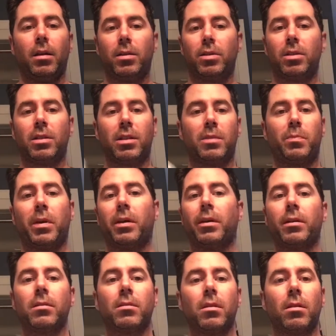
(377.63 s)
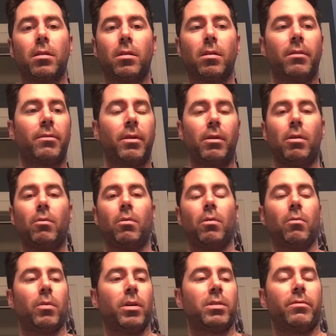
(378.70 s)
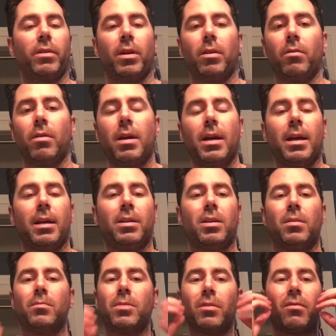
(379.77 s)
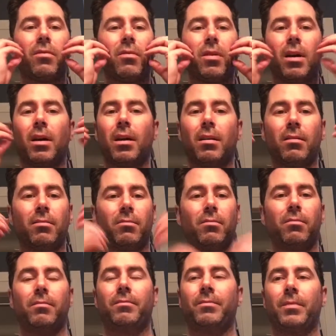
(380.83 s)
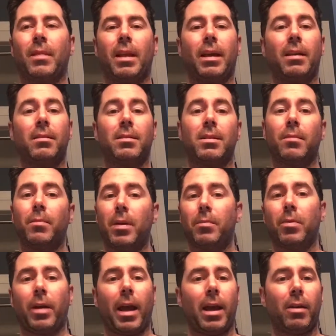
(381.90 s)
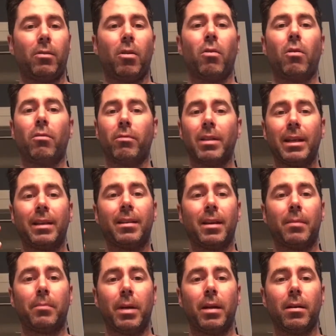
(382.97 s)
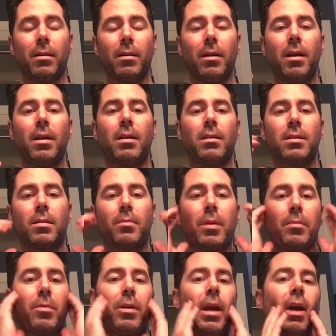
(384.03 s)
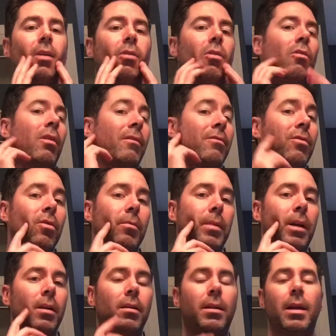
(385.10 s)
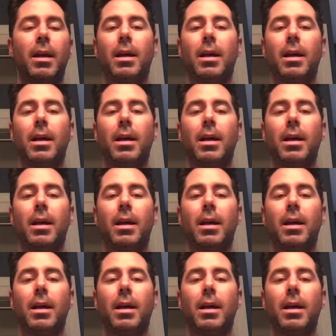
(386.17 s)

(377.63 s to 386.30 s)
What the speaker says: just experience. You're going to figure out what works for you. In terms of like, some people can't grow a really thick beard, some people can't grow a full beard.